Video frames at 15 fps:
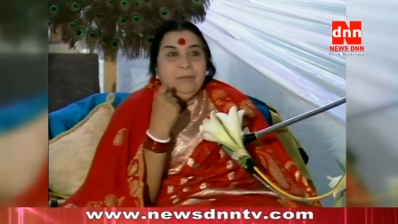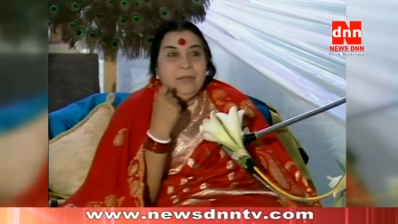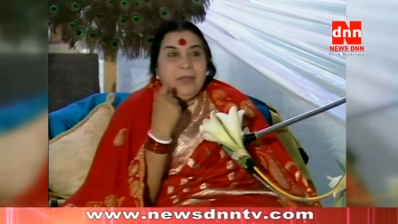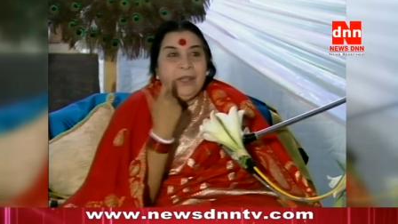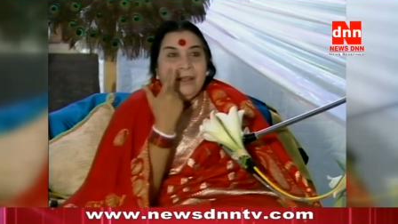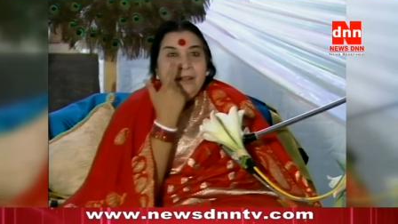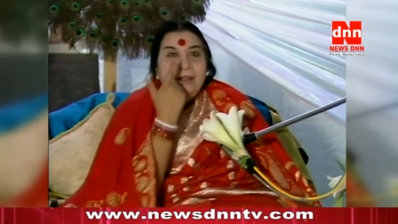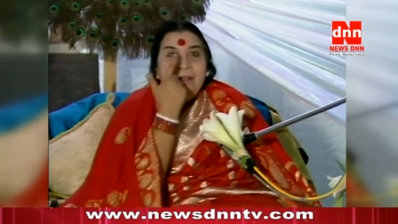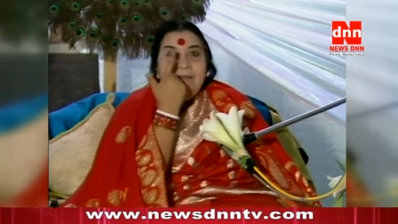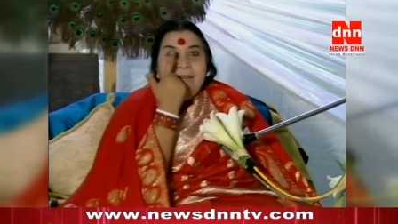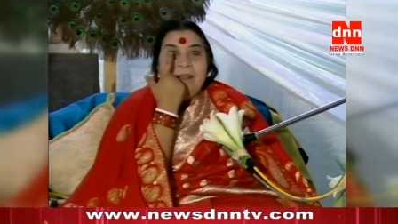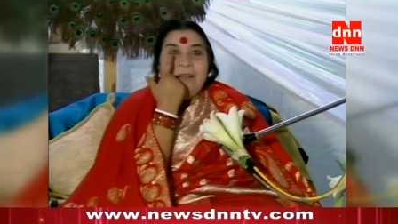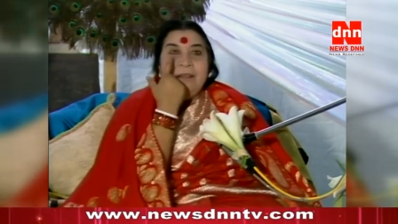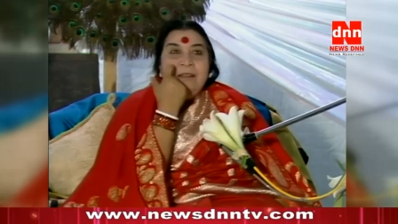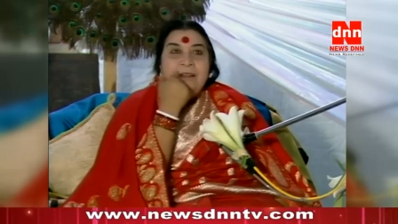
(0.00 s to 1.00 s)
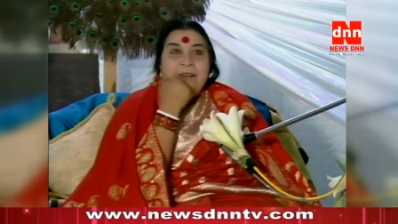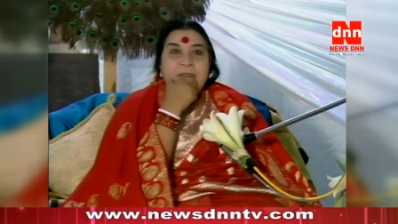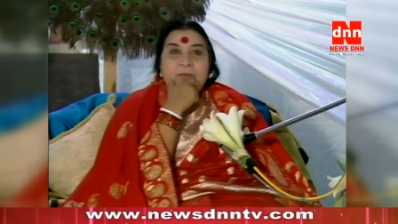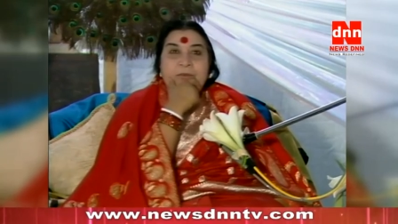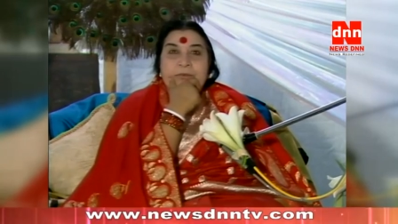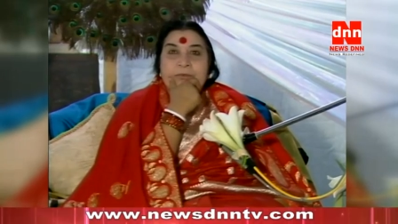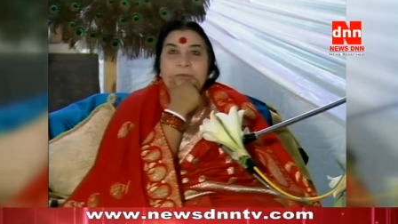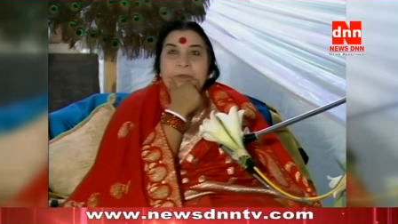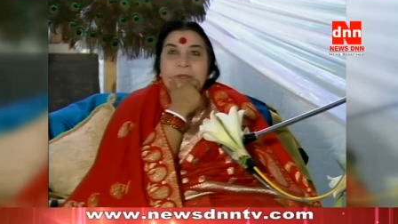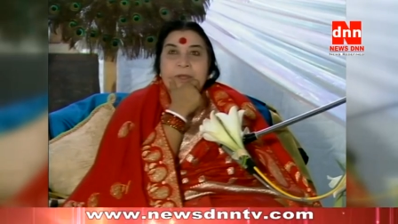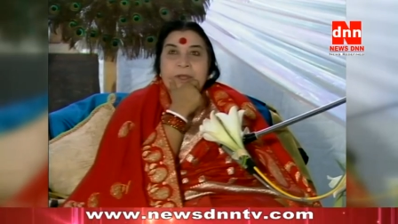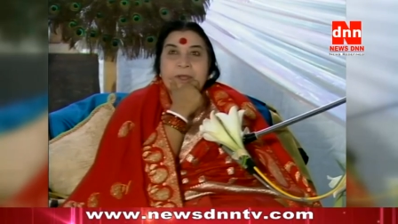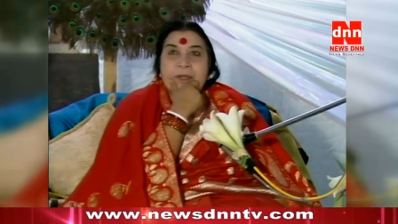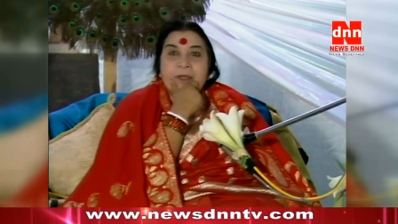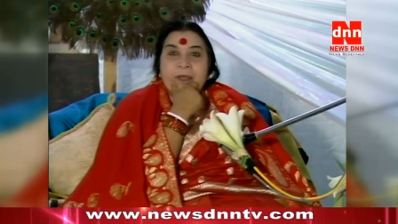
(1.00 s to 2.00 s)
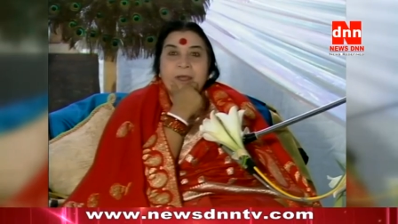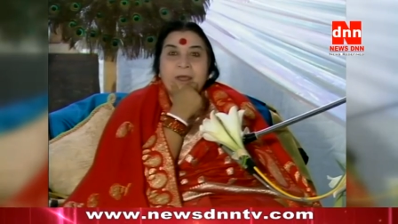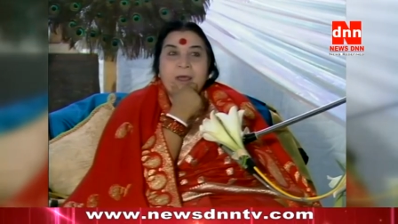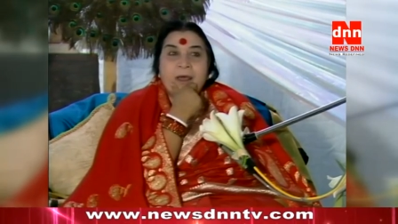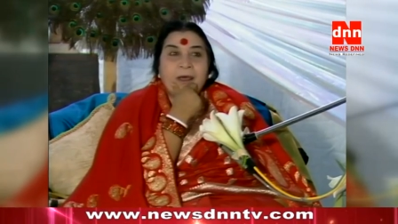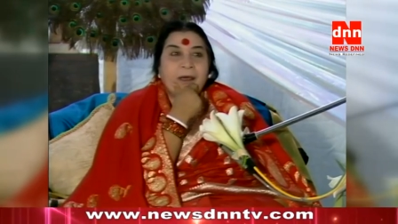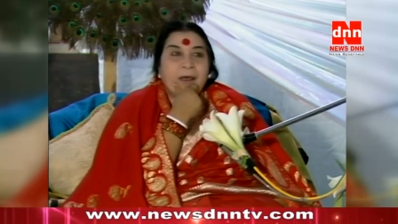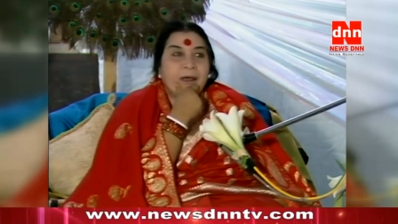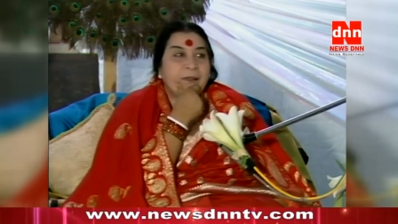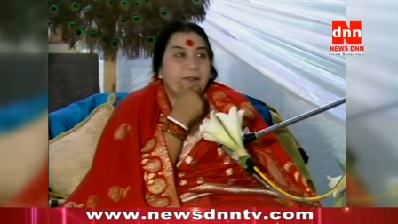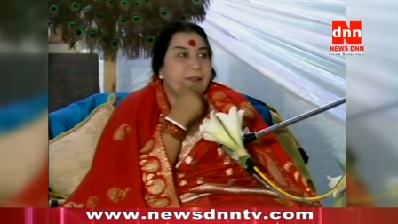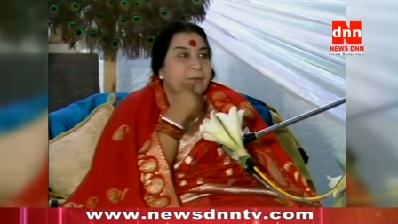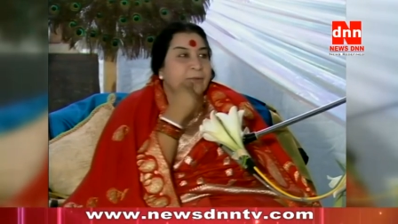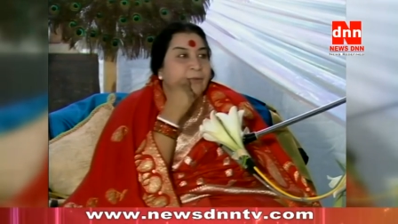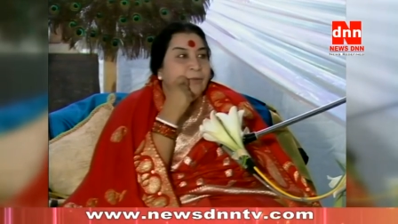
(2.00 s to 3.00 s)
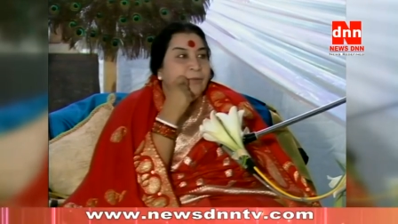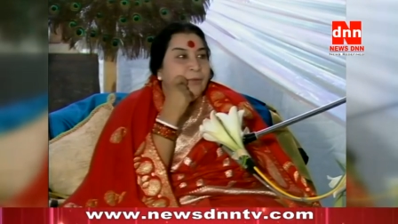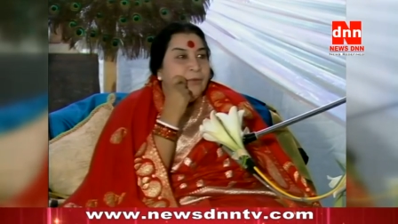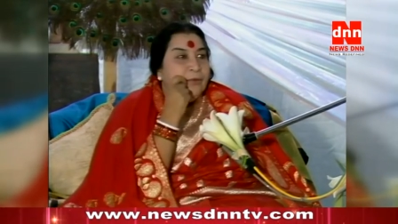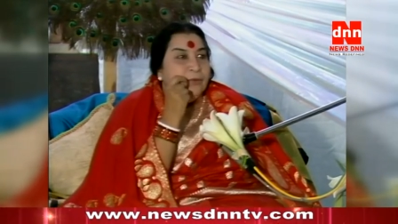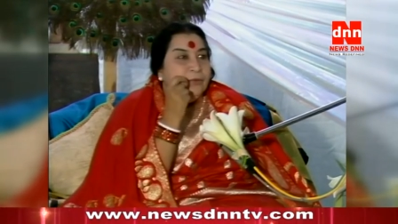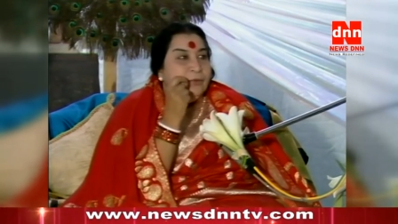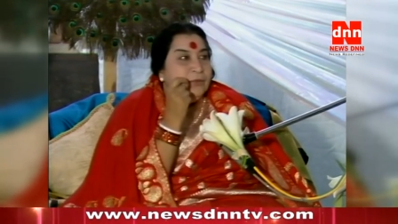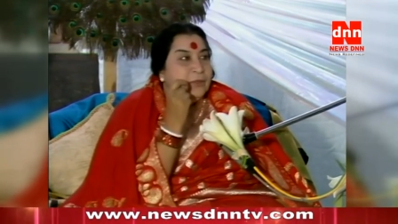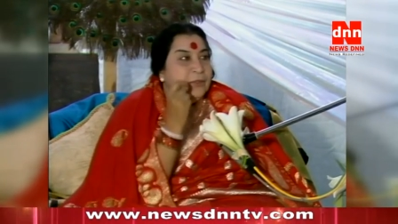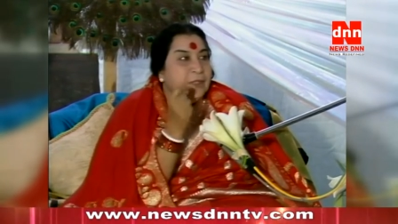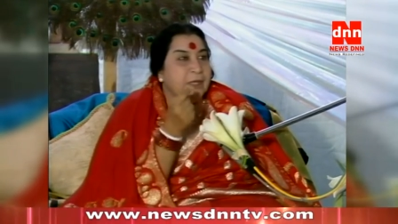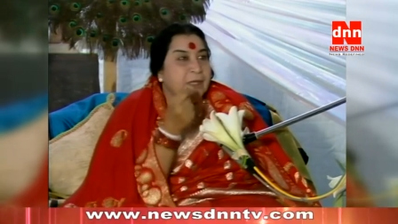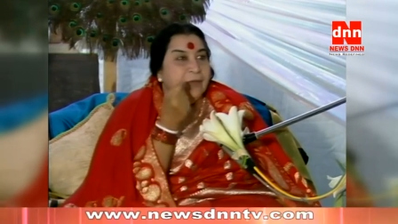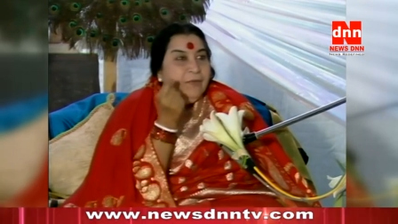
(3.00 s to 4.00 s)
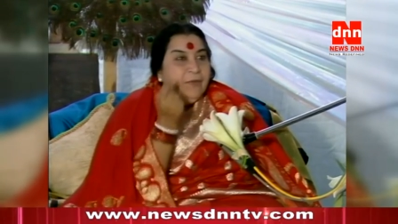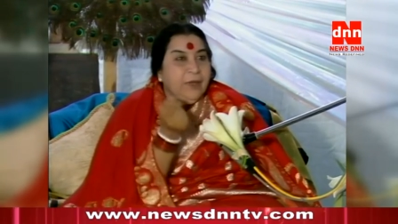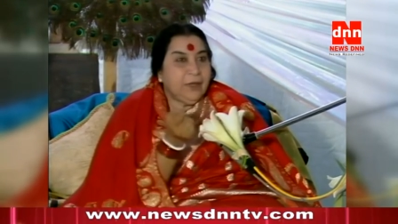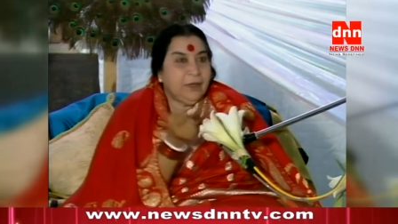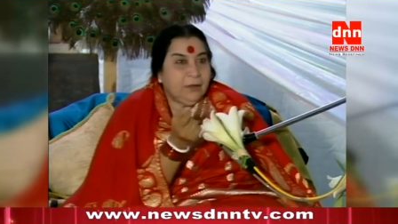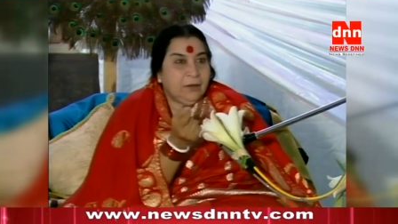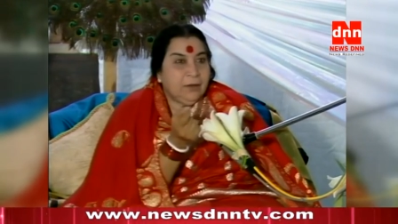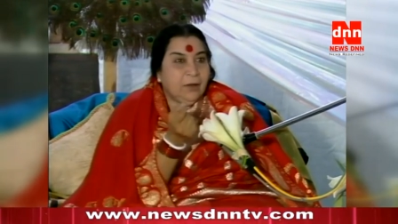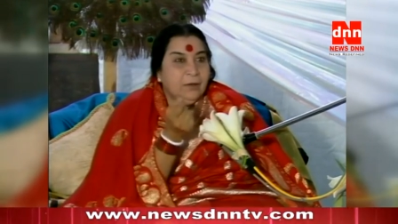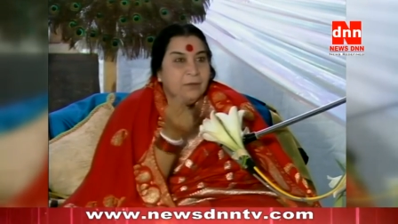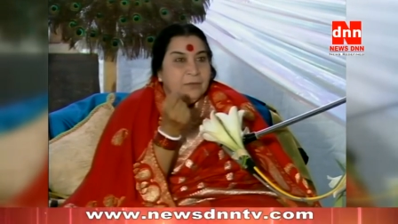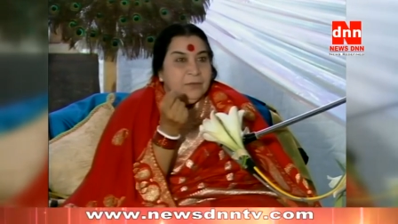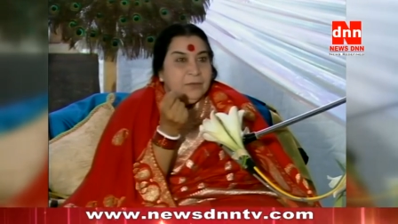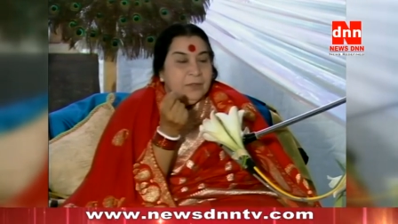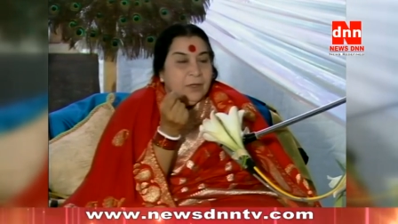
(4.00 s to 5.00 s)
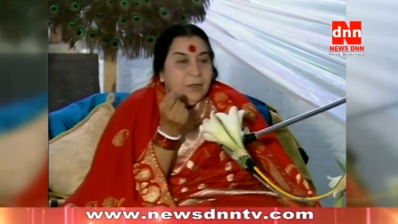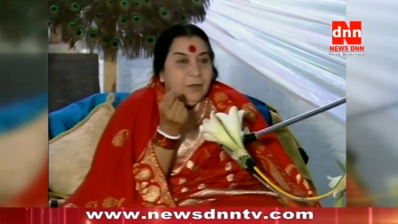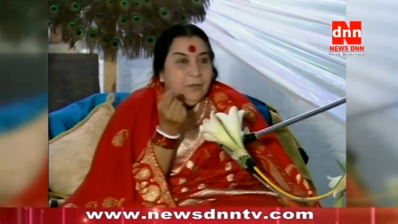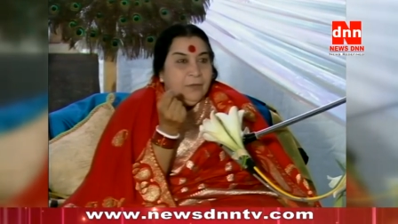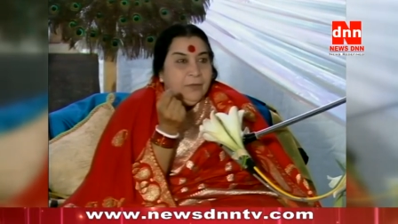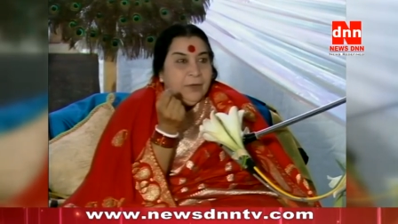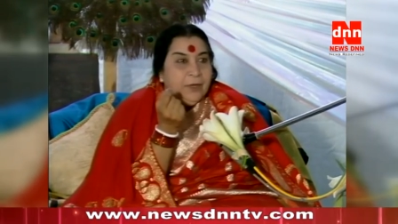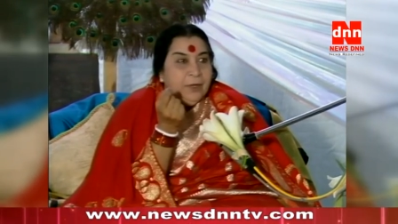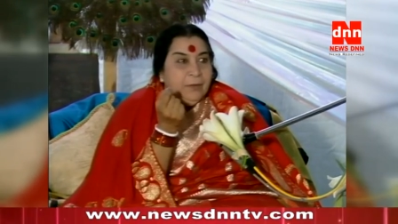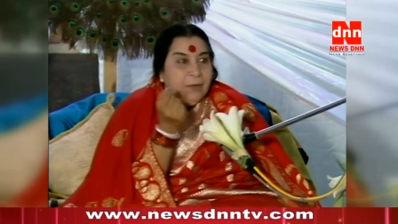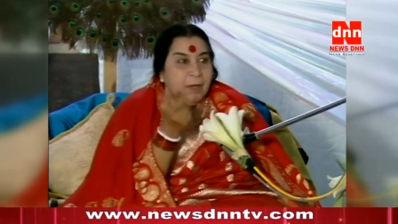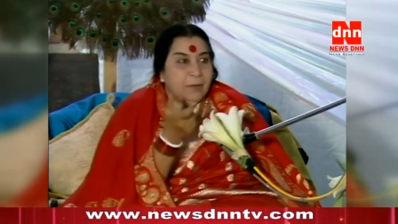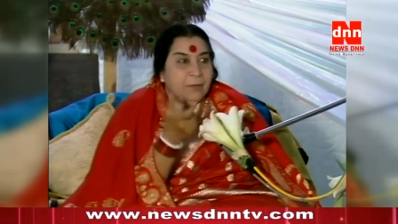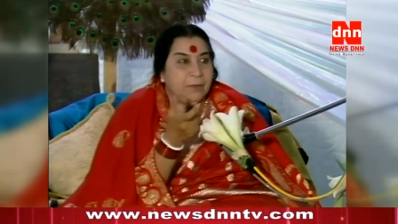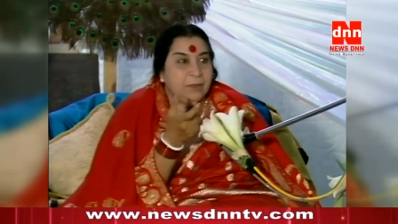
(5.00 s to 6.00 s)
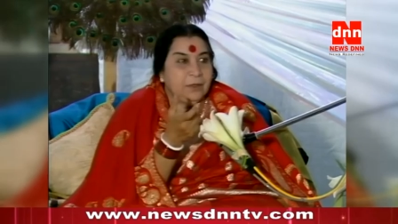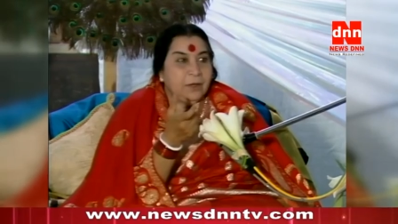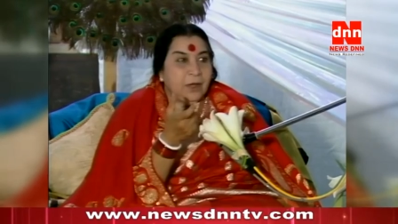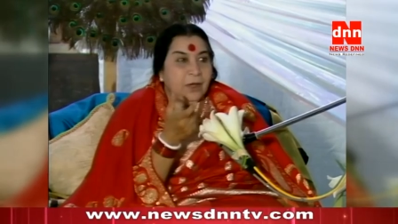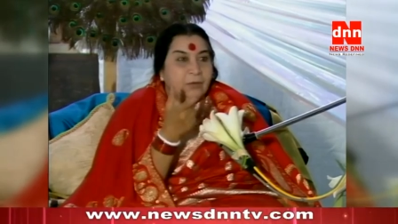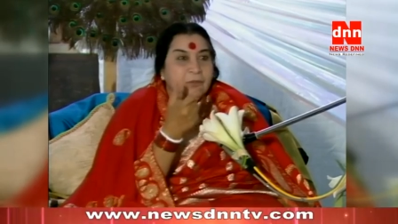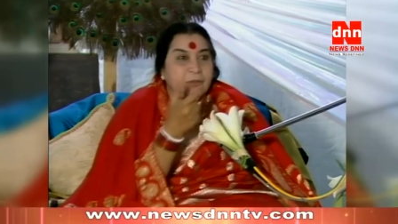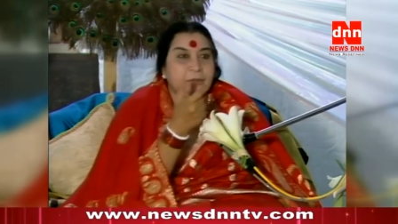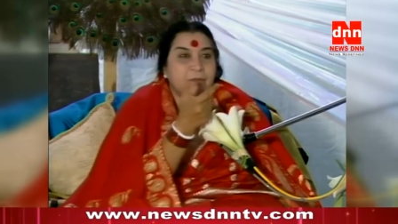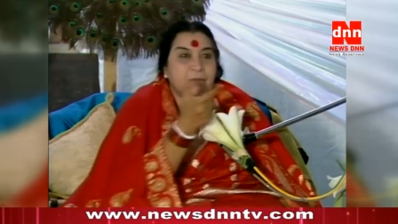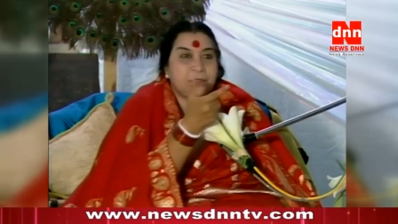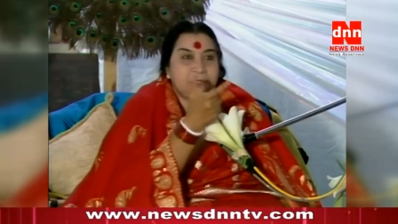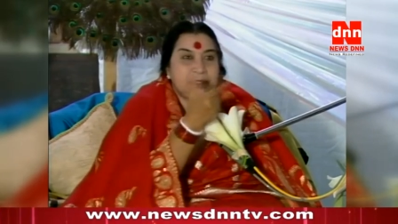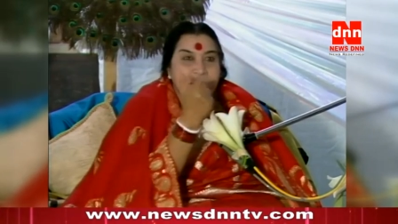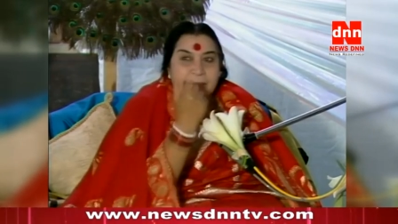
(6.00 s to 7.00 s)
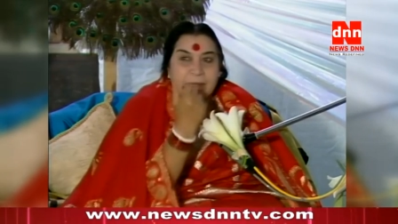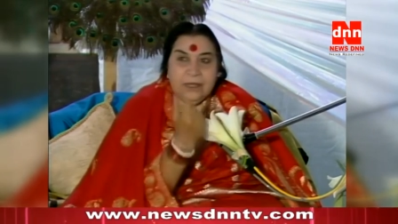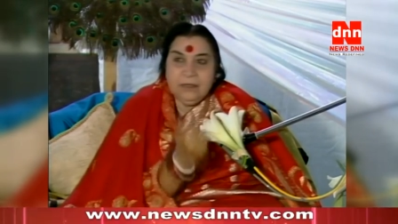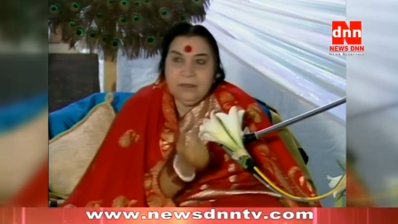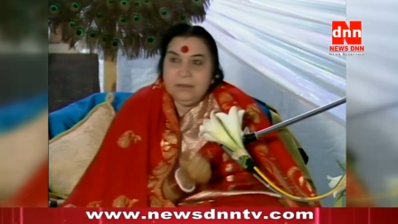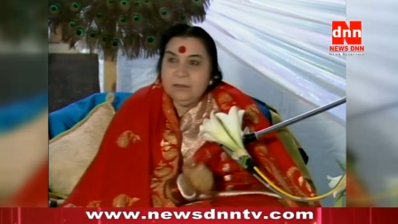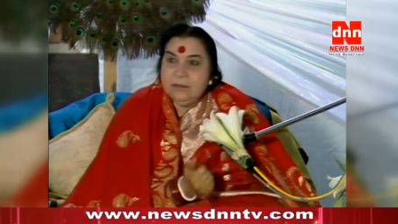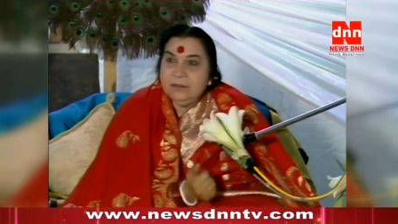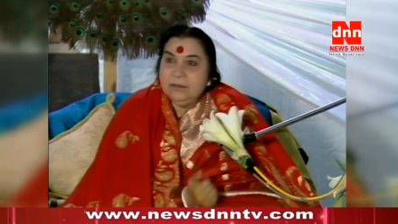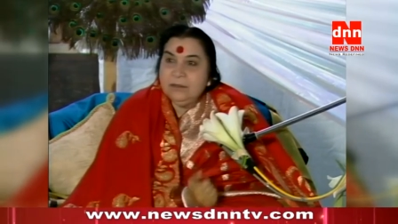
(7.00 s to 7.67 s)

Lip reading: technique that they knew. They would produce an effect of marble out of the cement.